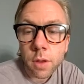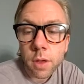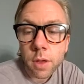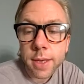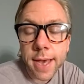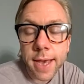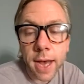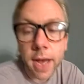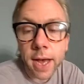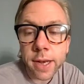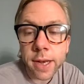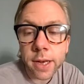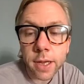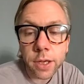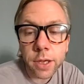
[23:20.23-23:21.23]
Yeah,
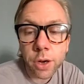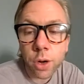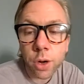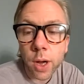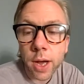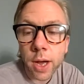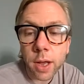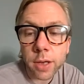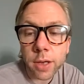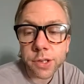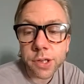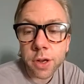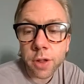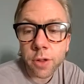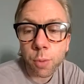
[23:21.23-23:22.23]
and just
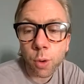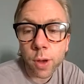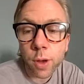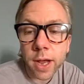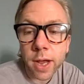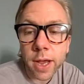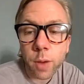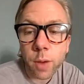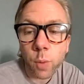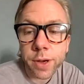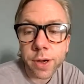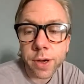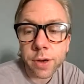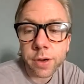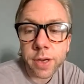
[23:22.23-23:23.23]
another point, when
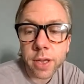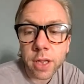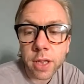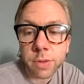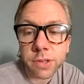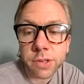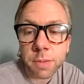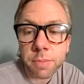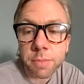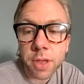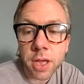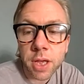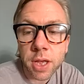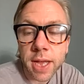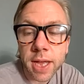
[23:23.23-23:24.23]
you're dealing with
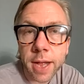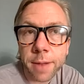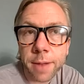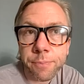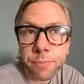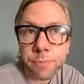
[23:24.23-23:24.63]
something that